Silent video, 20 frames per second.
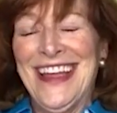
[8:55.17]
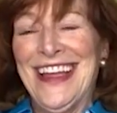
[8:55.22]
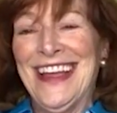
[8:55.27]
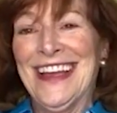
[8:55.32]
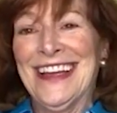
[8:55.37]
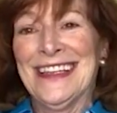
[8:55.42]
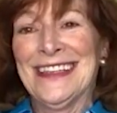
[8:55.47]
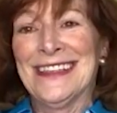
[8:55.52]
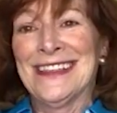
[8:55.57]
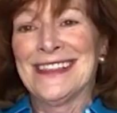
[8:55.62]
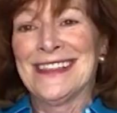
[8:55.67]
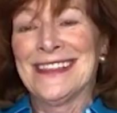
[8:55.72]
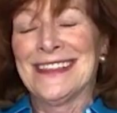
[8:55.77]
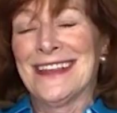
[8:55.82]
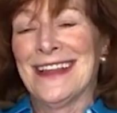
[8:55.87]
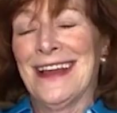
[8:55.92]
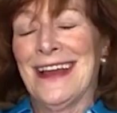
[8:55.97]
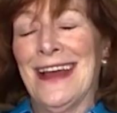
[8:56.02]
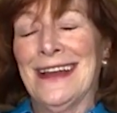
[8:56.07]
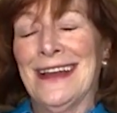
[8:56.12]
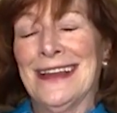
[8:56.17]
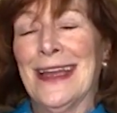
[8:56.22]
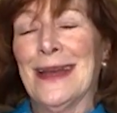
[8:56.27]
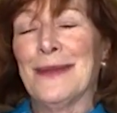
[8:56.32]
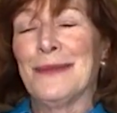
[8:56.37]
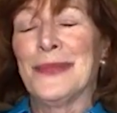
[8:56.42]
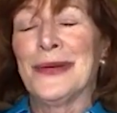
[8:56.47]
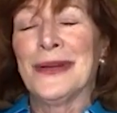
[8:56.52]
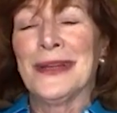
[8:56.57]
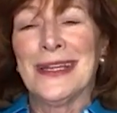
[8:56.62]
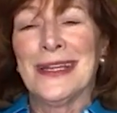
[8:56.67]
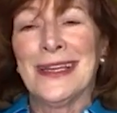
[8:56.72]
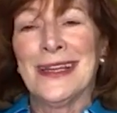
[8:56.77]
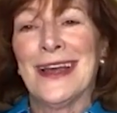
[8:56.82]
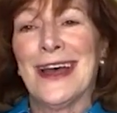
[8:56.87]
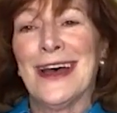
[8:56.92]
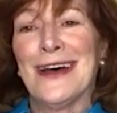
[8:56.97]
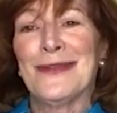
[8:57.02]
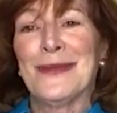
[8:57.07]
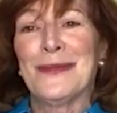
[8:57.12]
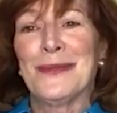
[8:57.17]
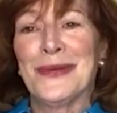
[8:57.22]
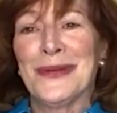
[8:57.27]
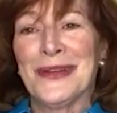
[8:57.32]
And I kept putting it off